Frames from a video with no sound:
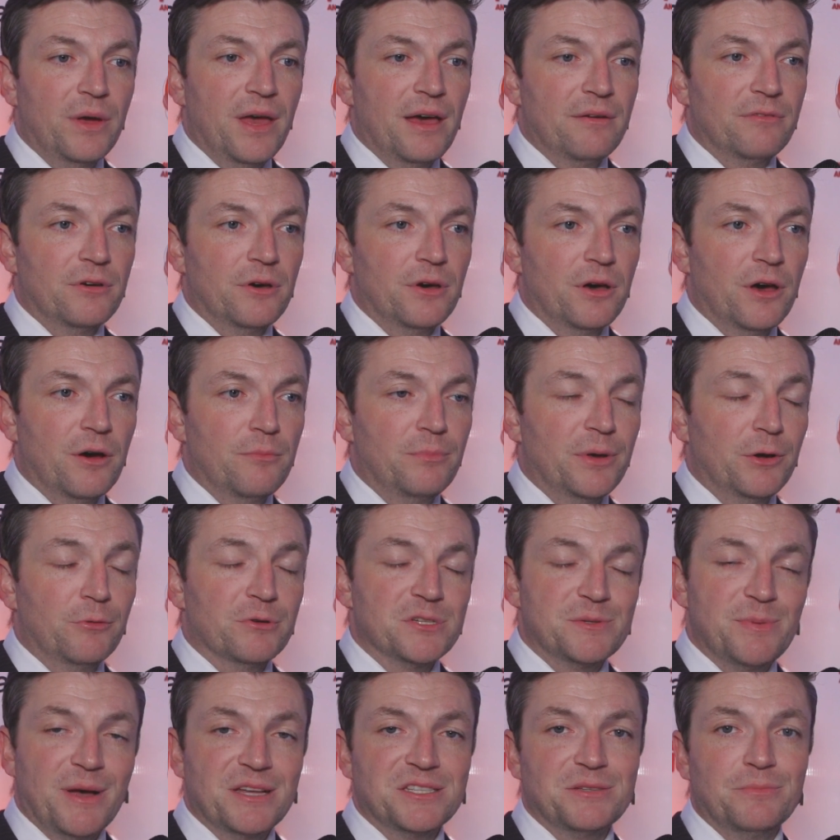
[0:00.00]
we have a big
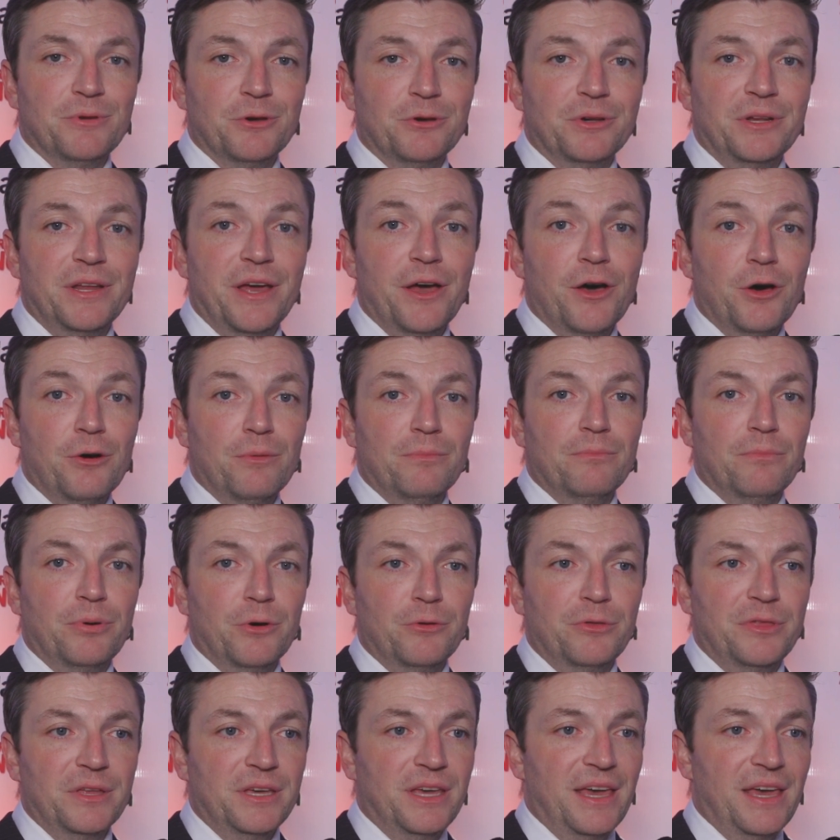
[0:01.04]
responsibility to help
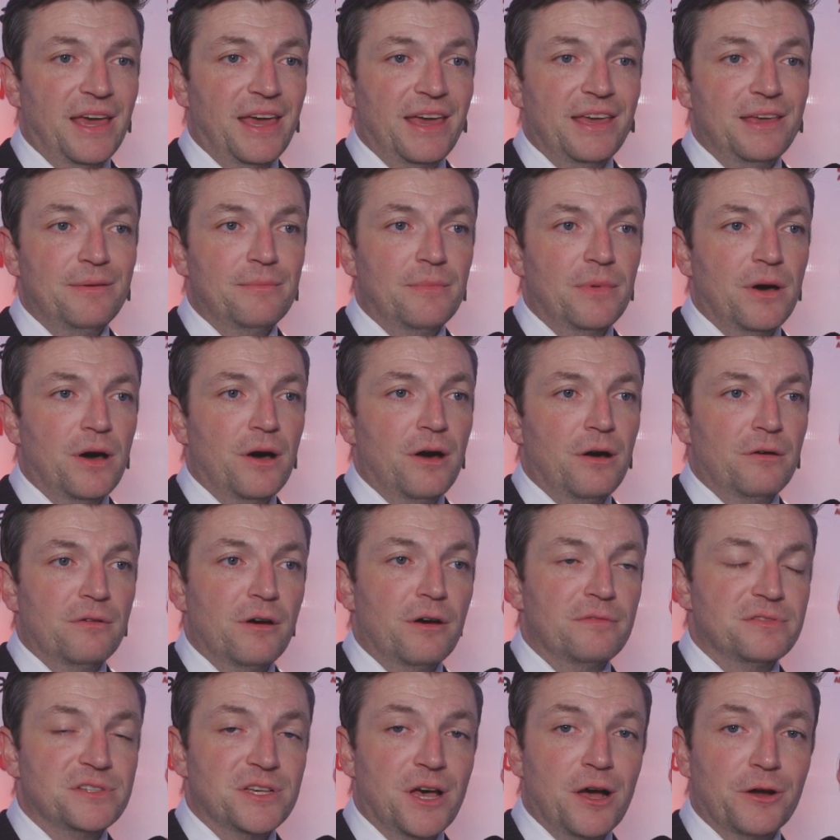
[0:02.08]
both the game
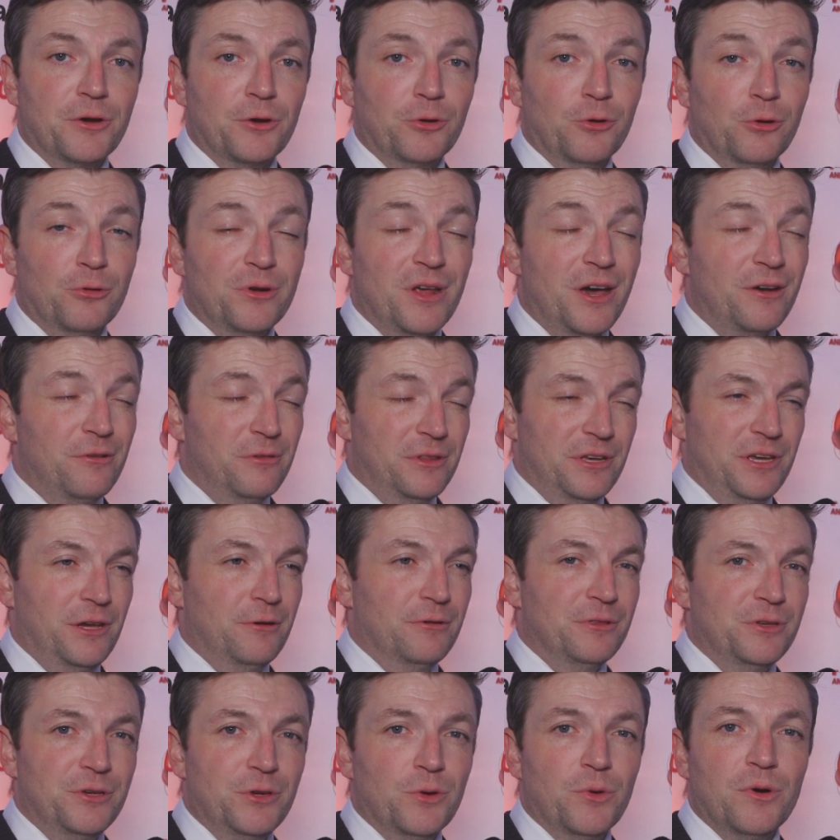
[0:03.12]
of soccer grow, not only here
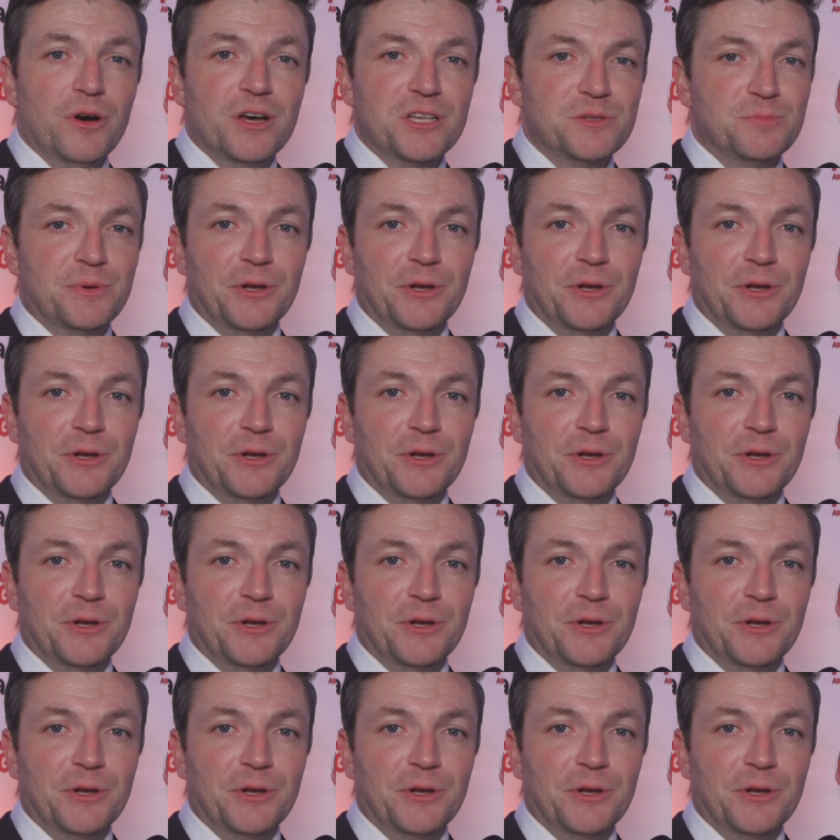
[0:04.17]
in the U.S.